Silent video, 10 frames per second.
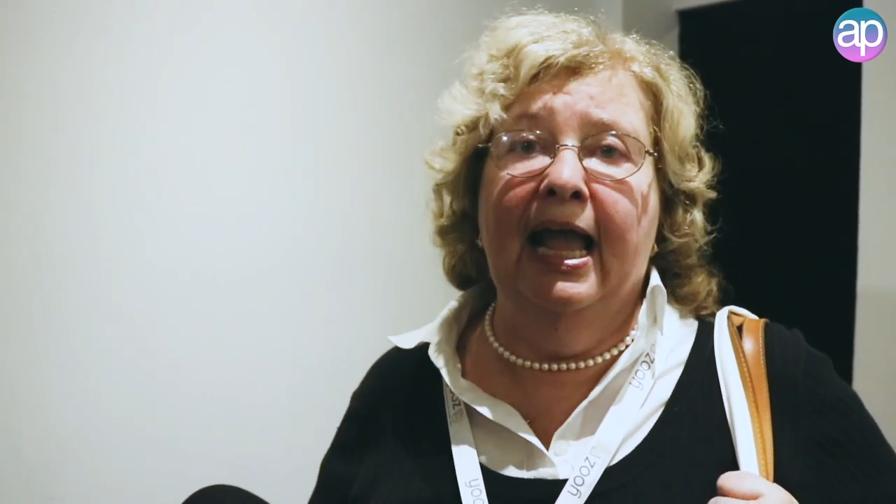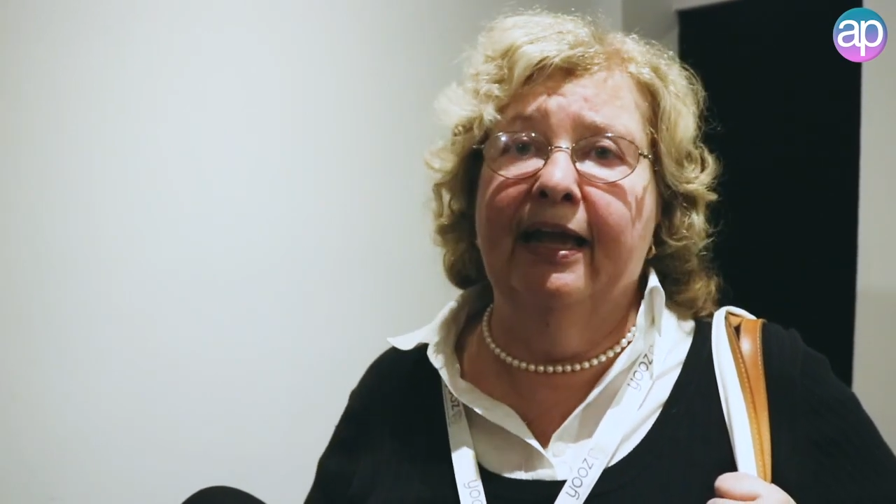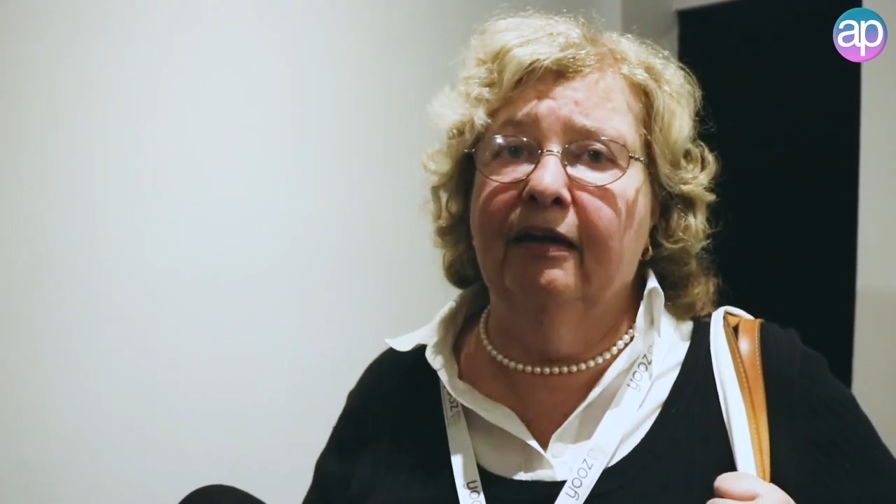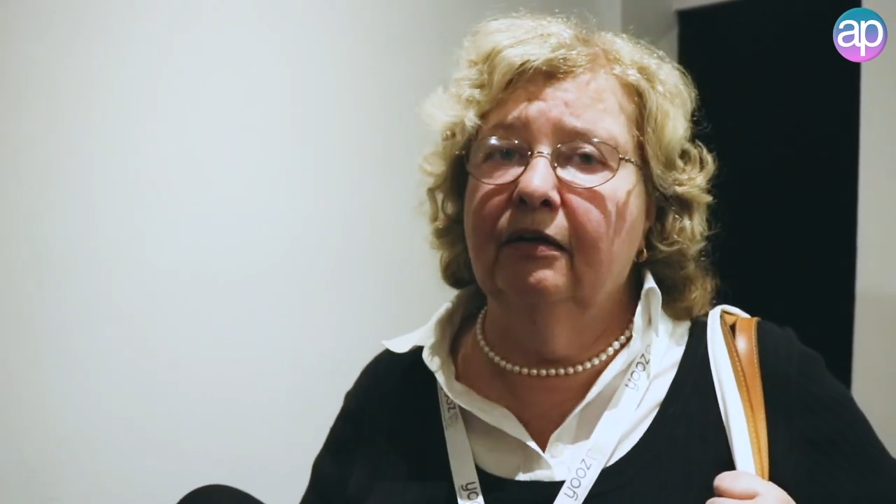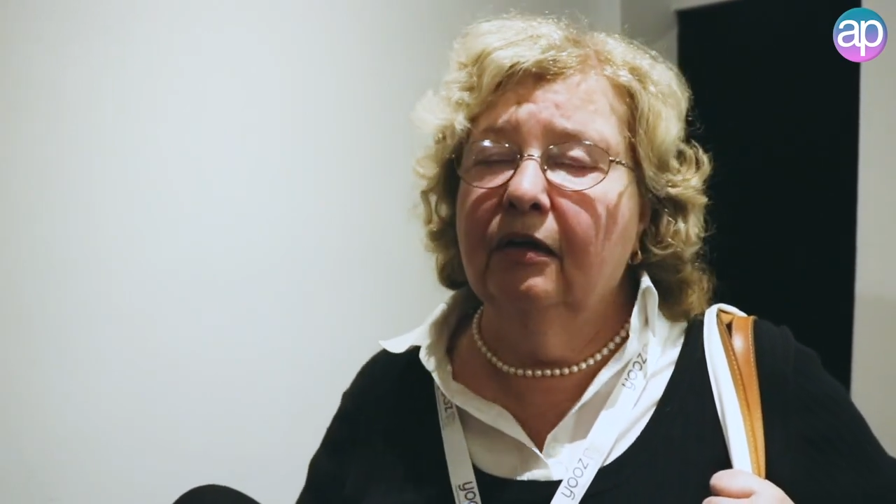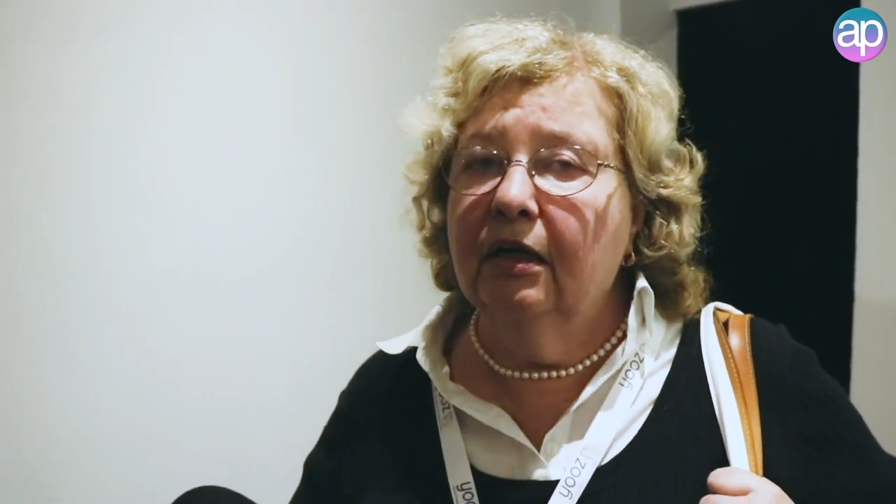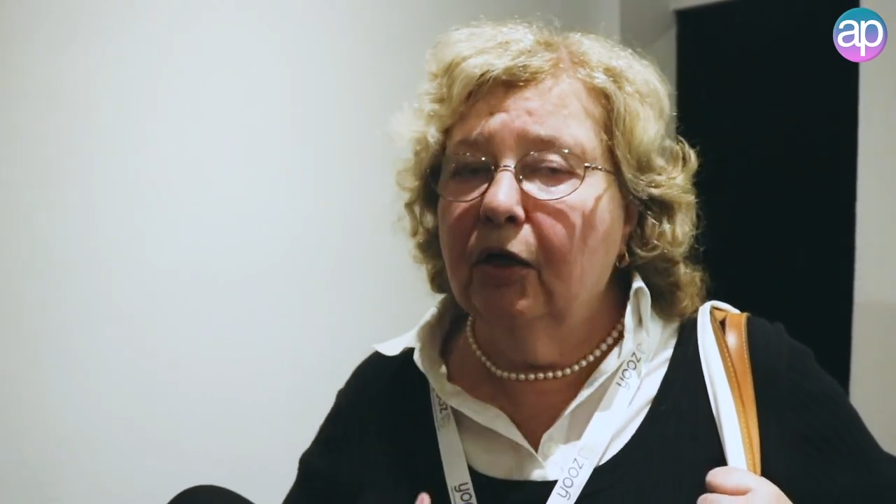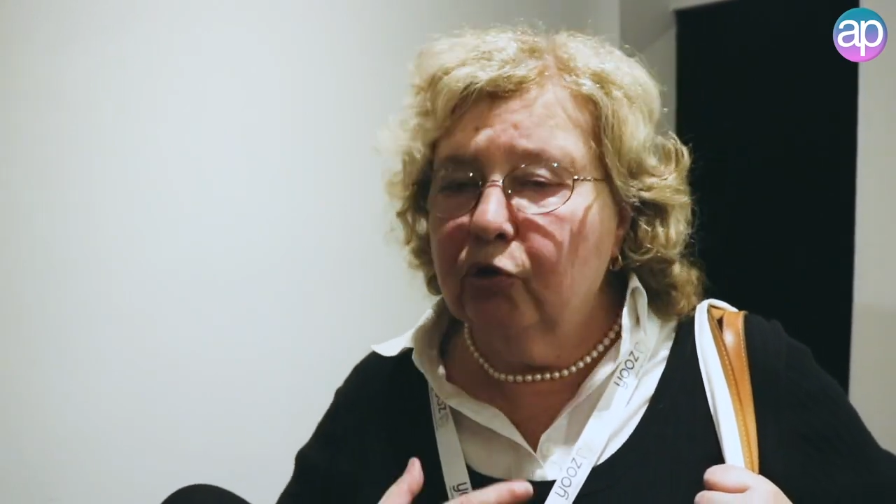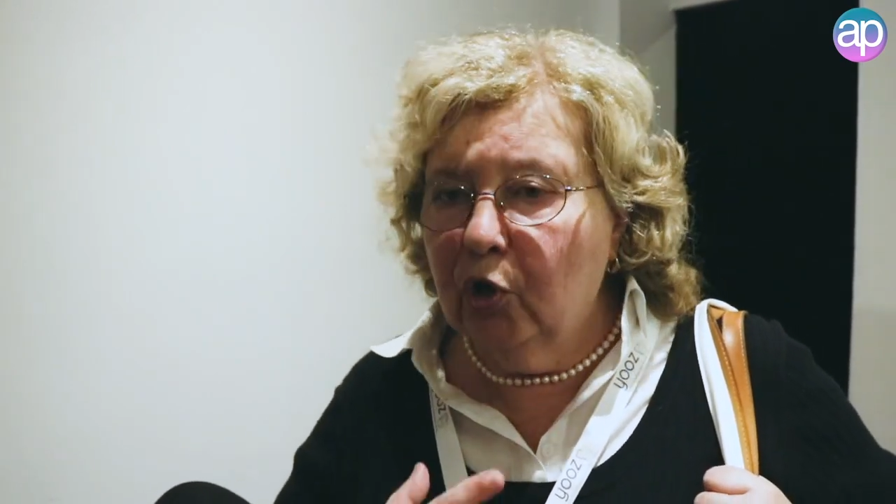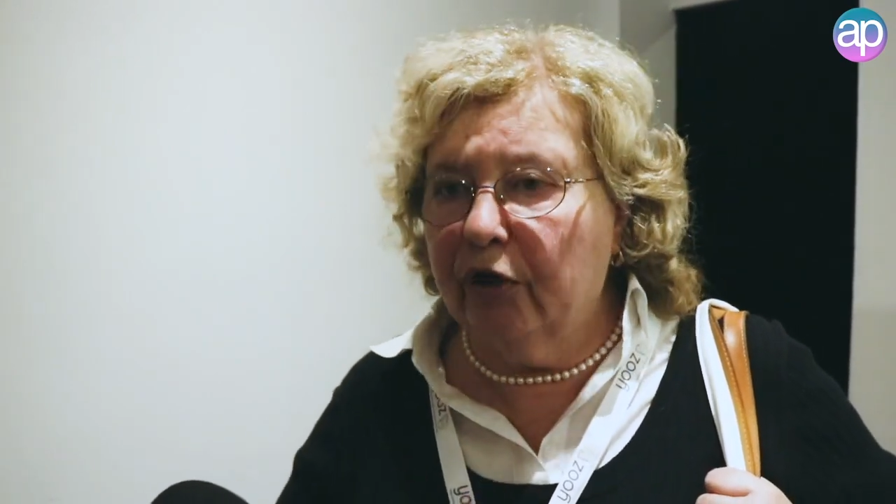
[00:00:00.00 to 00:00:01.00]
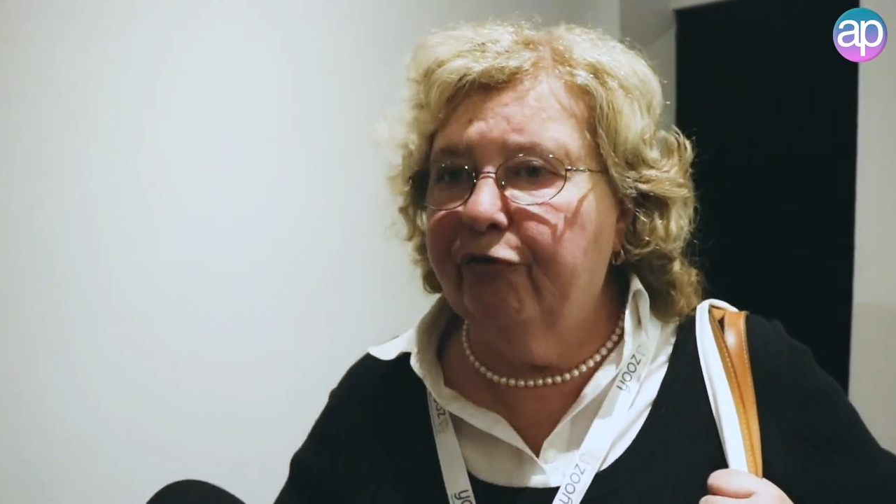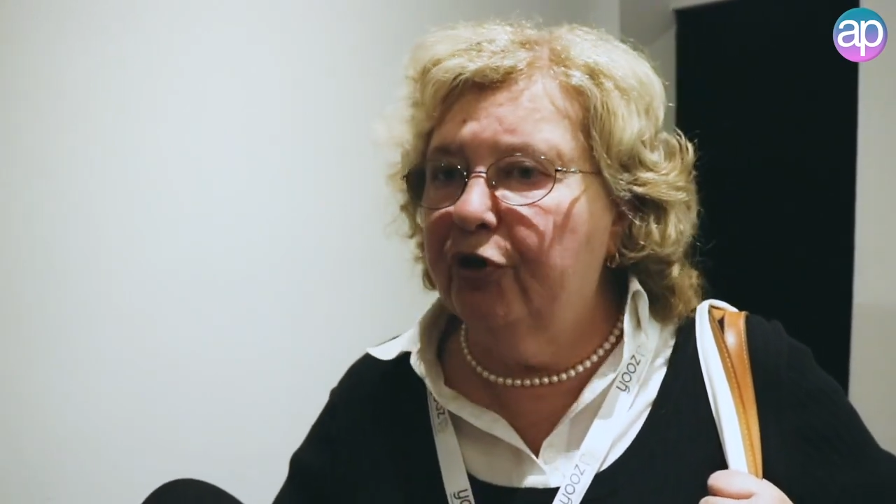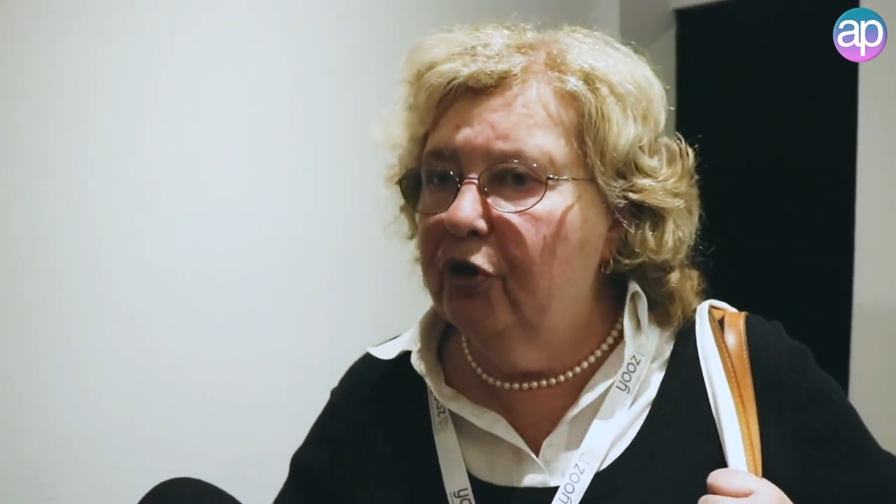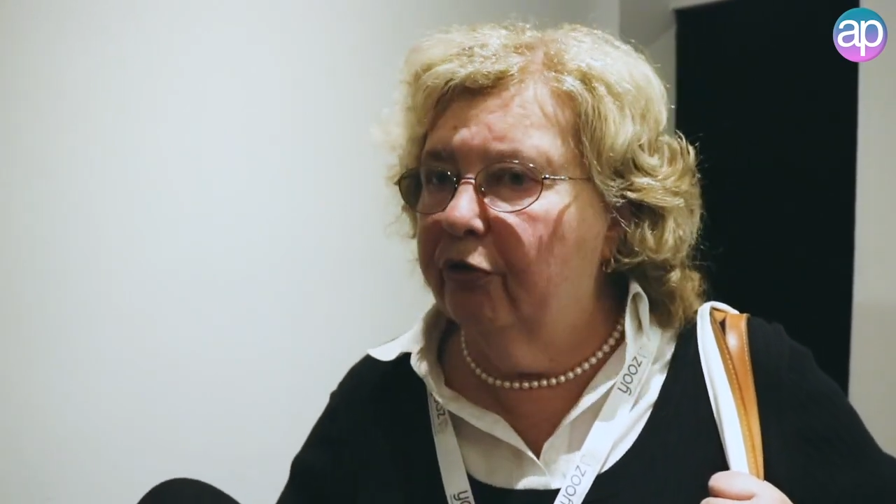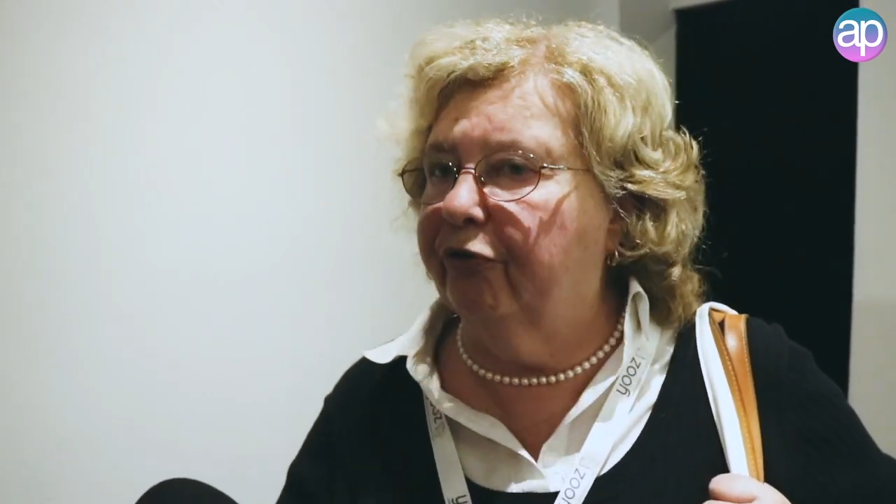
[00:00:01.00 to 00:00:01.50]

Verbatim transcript: and look for new